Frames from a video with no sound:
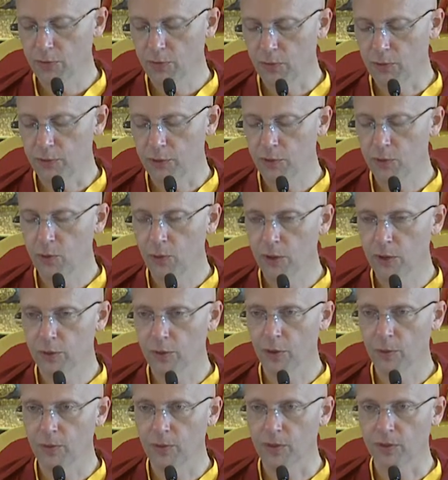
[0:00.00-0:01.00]
forth. You want
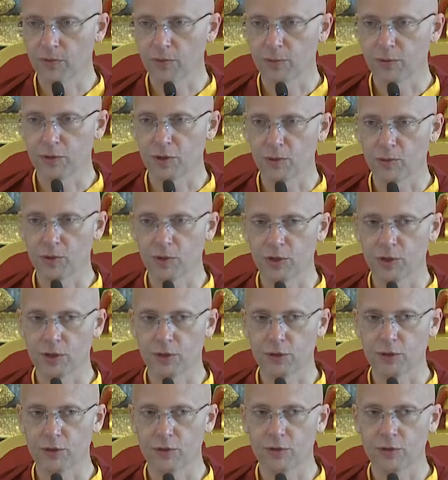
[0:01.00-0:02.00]
something from someone
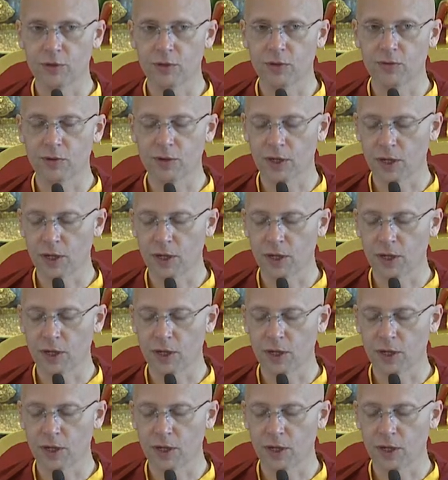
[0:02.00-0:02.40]
else, so you give it